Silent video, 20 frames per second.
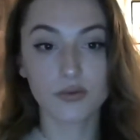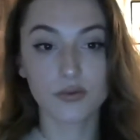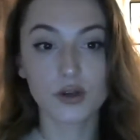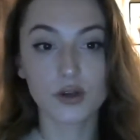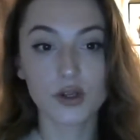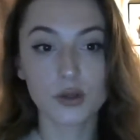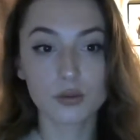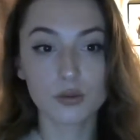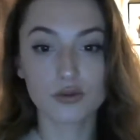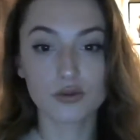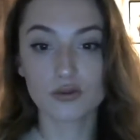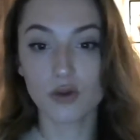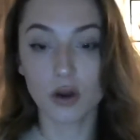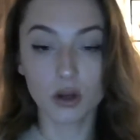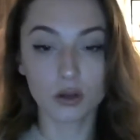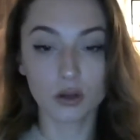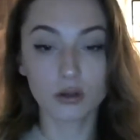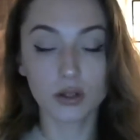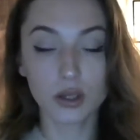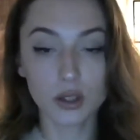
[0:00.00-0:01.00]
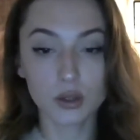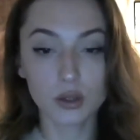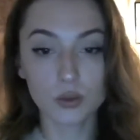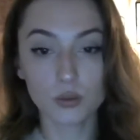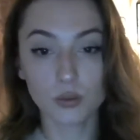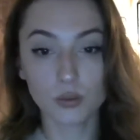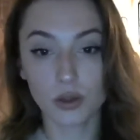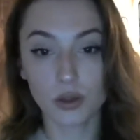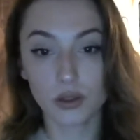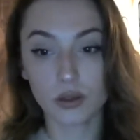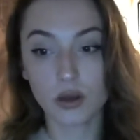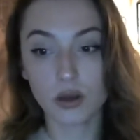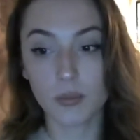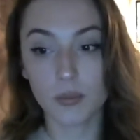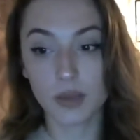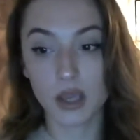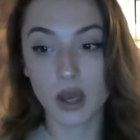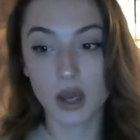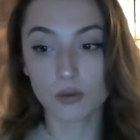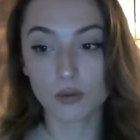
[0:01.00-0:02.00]
for you struggling with
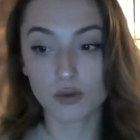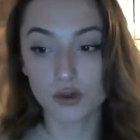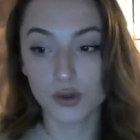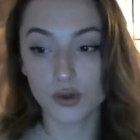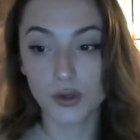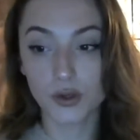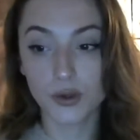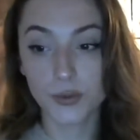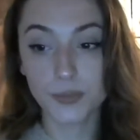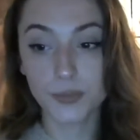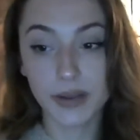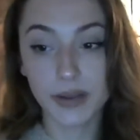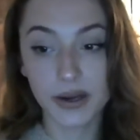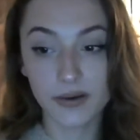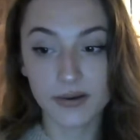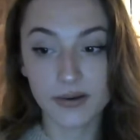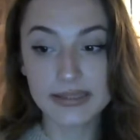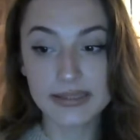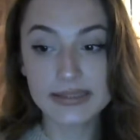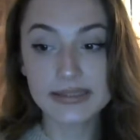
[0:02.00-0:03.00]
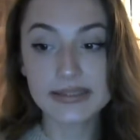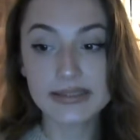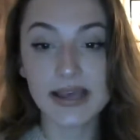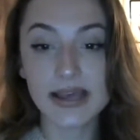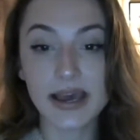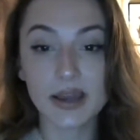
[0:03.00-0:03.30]
coming out to your parents.